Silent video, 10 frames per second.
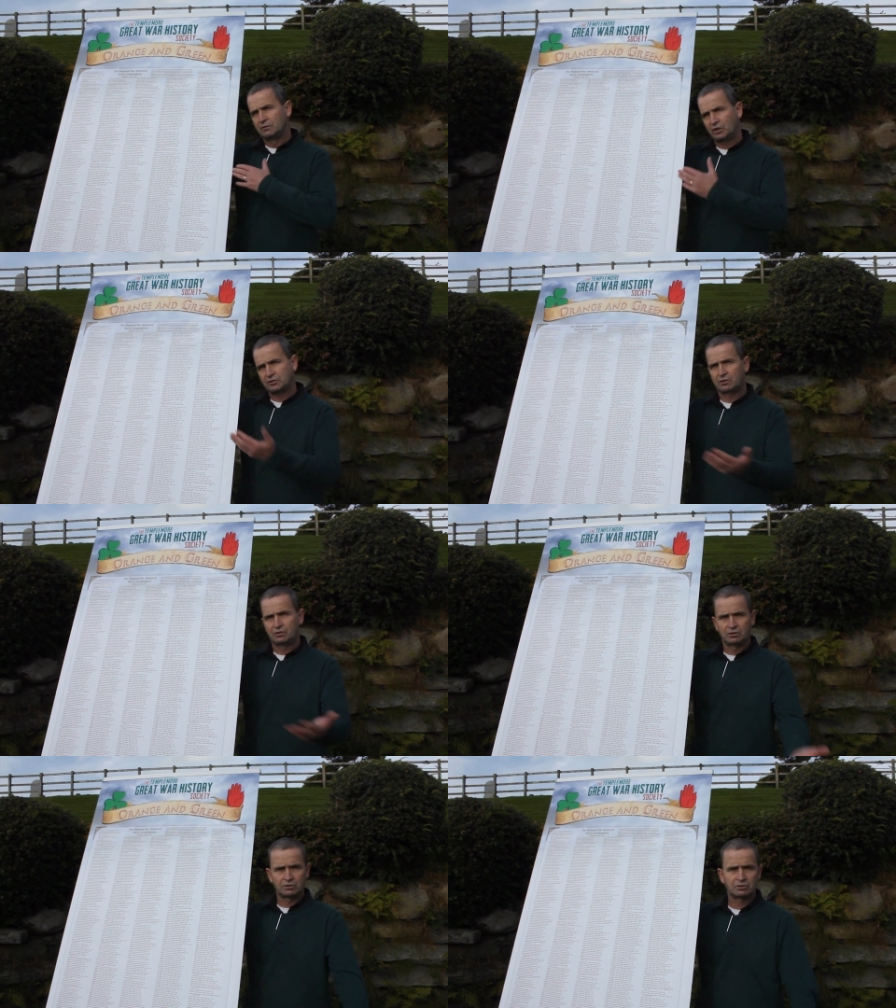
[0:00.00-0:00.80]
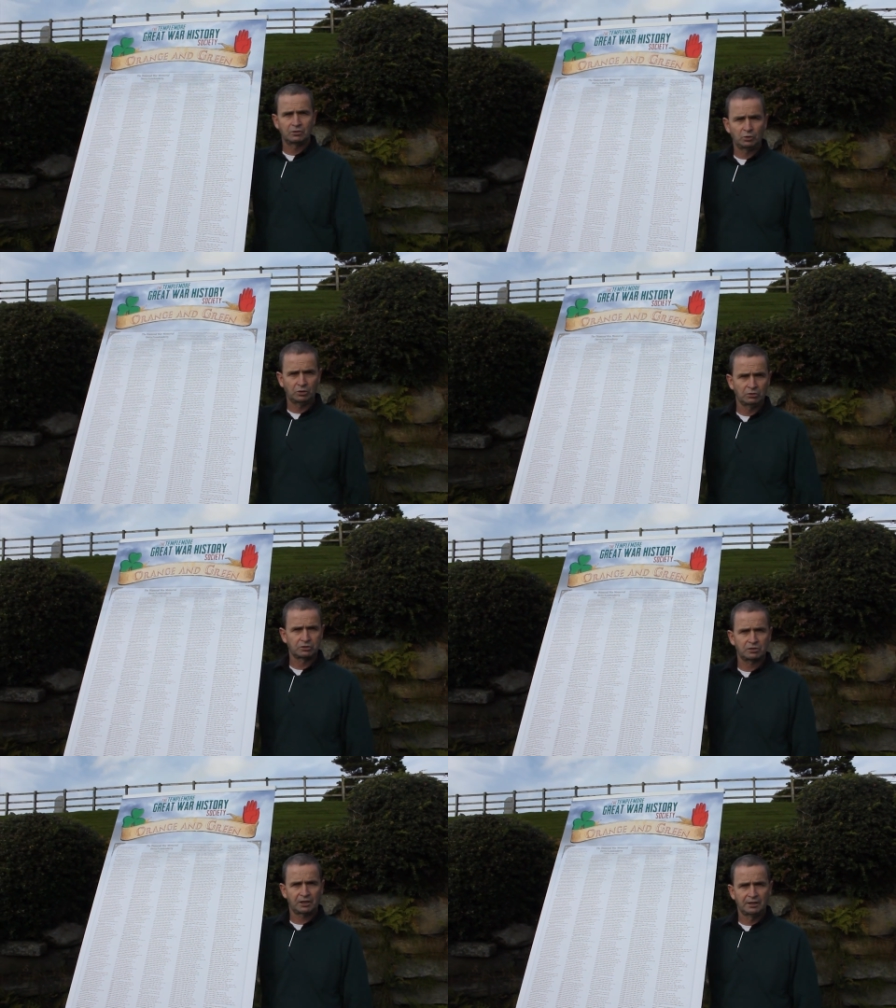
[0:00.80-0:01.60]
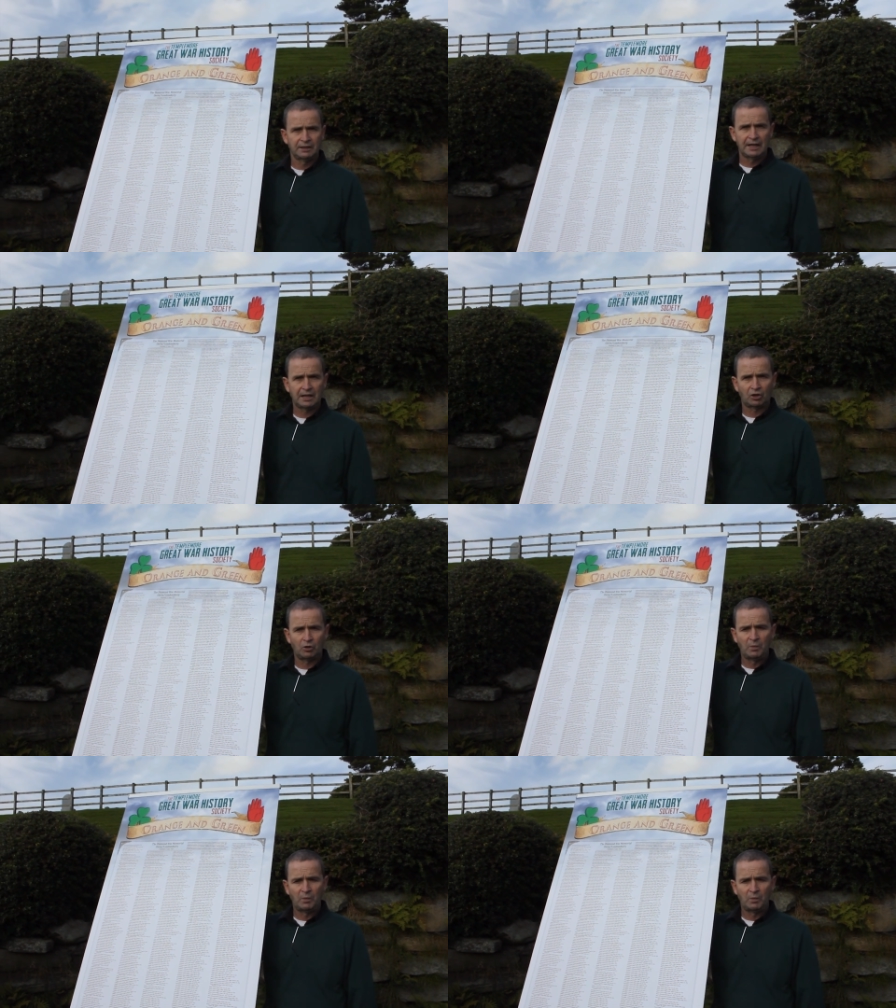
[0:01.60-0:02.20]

visitors, locals, can come